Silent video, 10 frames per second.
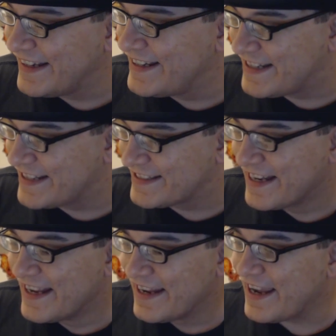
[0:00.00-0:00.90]
it
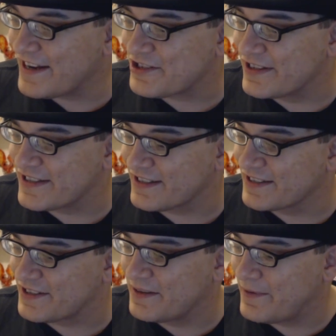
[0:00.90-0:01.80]
just, yeah, I should have
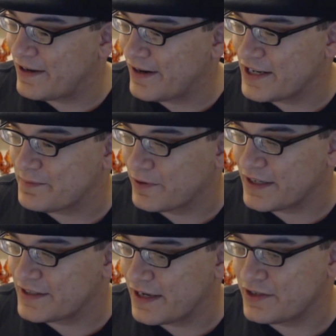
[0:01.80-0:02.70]
just listened to Mayor
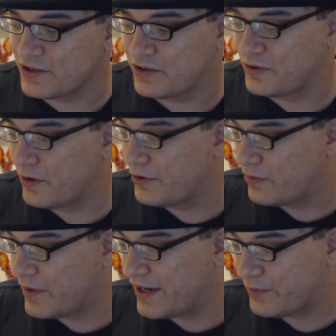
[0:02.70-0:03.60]
Iceberg. He said, just throw
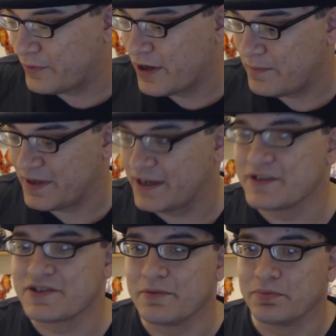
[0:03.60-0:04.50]
it away and run
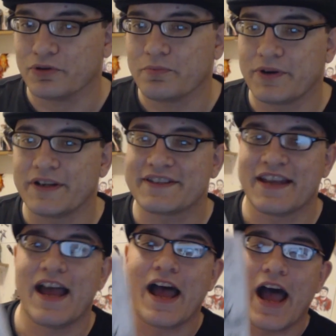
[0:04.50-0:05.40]
because the
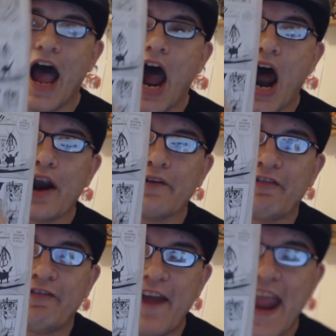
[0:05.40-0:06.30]
blueprints are
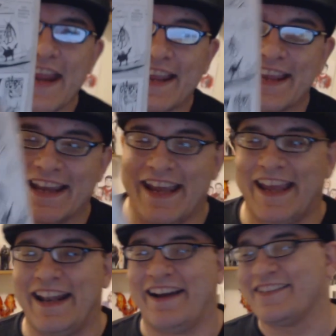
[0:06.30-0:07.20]
fake.
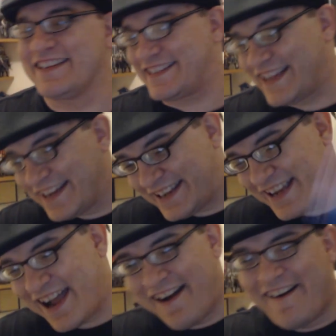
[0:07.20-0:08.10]
And I was
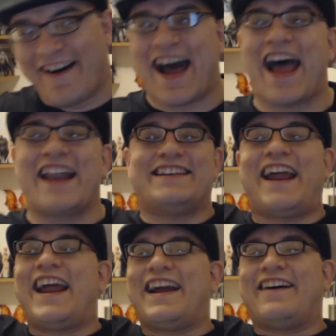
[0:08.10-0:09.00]
like, oh, hot
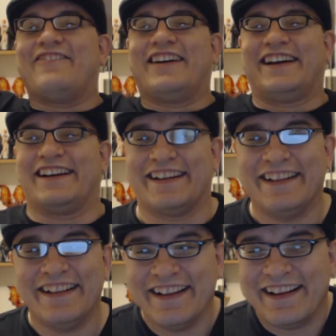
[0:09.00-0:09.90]
damn.
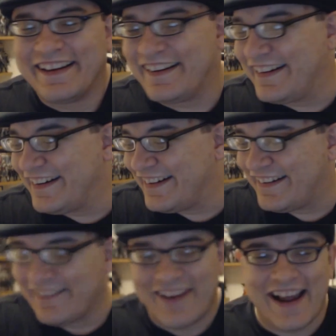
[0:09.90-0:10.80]

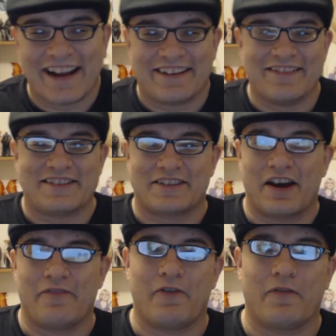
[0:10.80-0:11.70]
Oh man, good
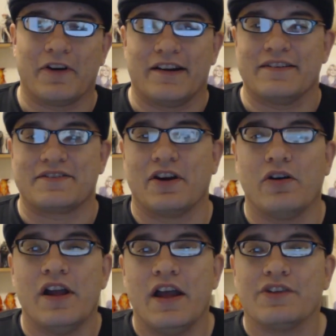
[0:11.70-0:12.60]
stuff over here.
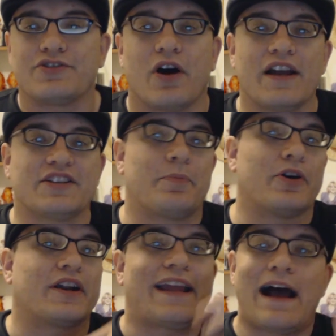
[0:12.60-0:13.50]
So
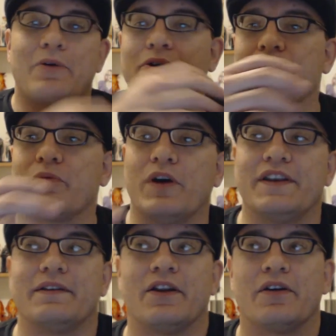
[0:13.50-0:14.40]
Iceberg countered
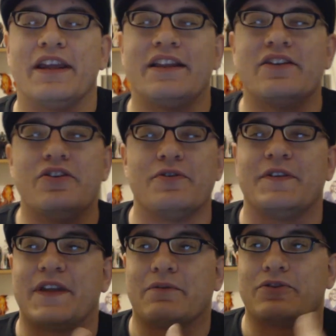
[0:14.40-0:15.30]
what, you know, he knew
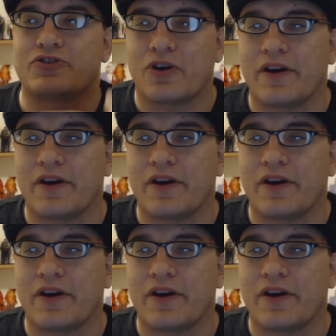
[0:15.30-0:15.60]
that they were